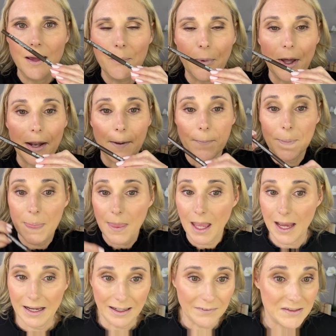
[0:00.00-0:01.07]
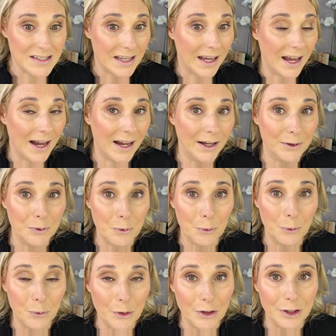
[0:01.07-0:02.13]
but I have to say I
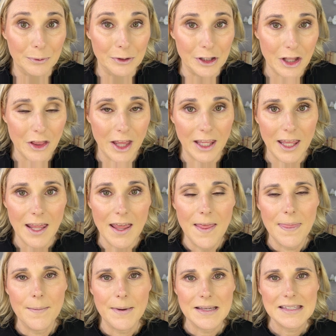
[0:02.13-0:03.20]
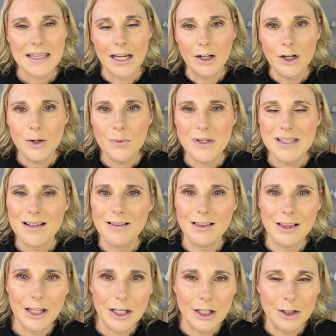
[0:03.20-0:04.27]
really, really like it. The mascara was a
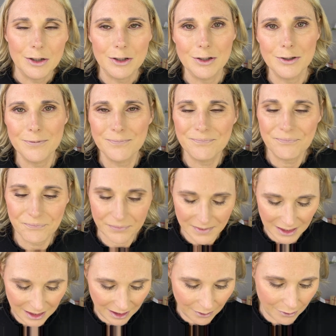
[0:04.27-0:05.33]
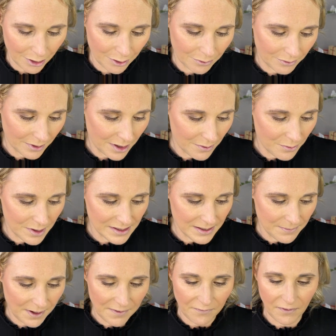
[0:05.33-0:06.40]
little, I don't know, it wasn't
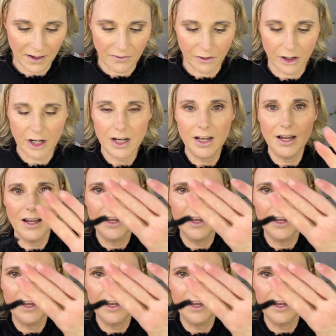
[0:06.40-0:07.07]
my favorite.